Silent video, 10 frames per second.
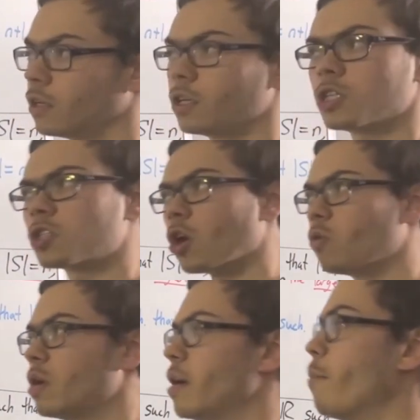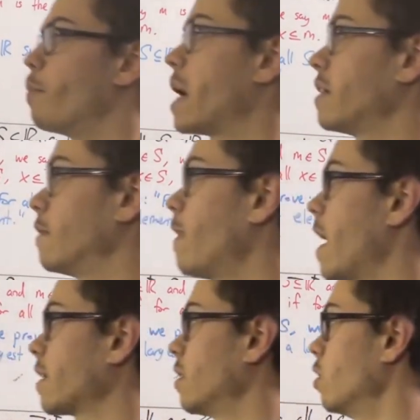So, by this
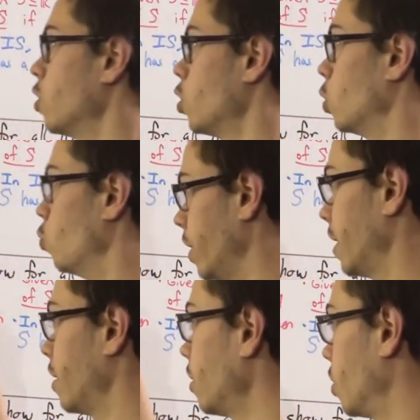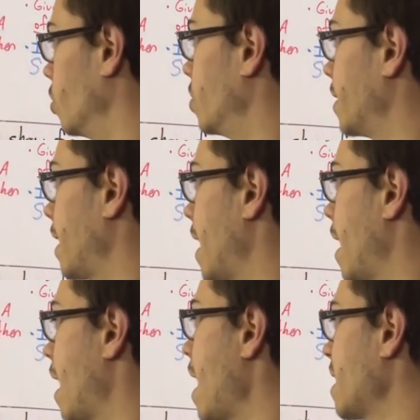fact, we can conclude that
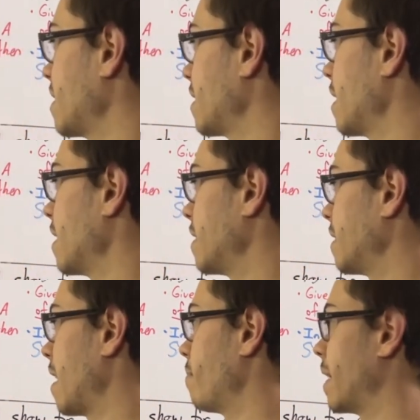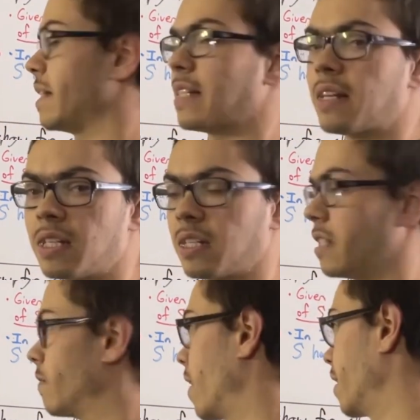S set minus T
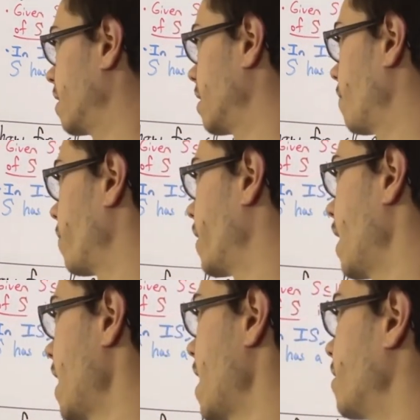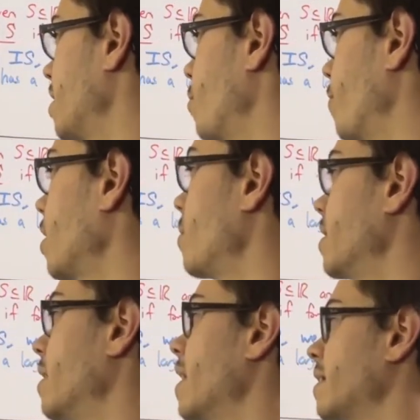is finite, and the number of elements
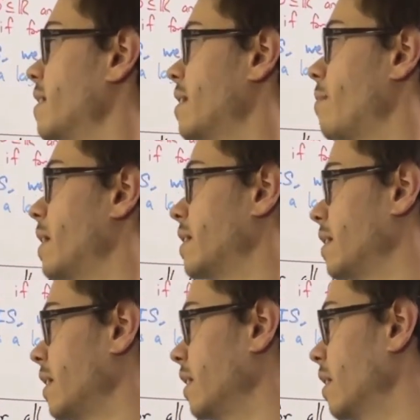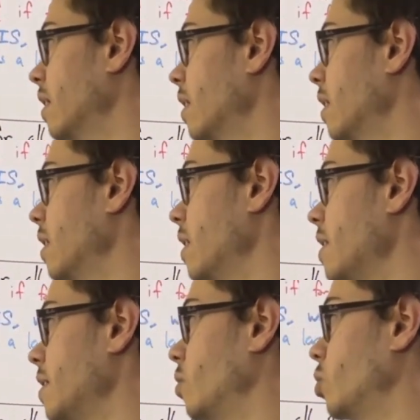in S set minus T
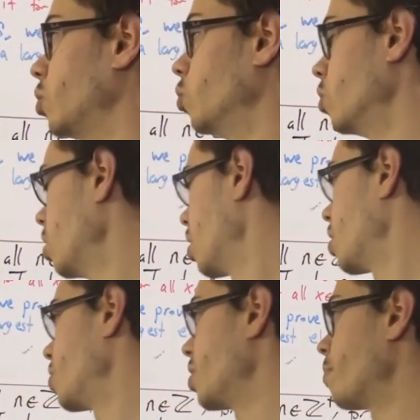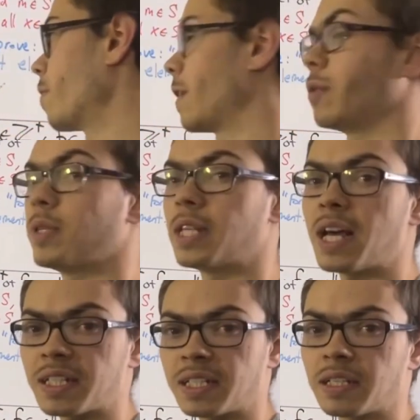is equal to the number of elements in
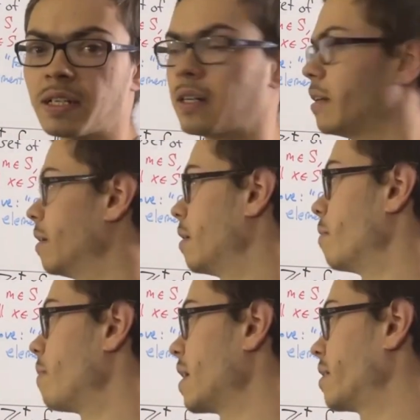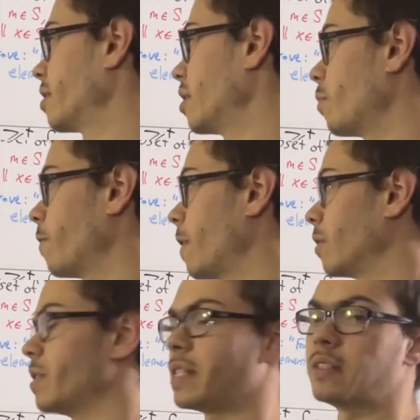S minus the number of
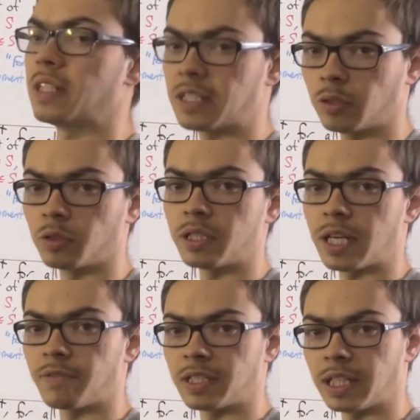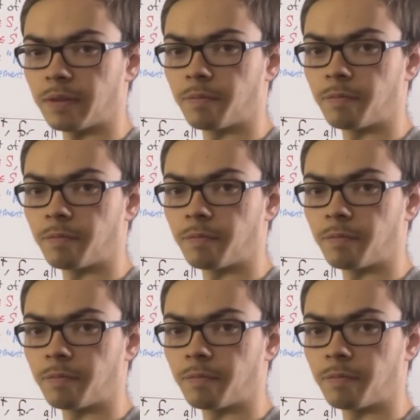elements in the singleton set of T.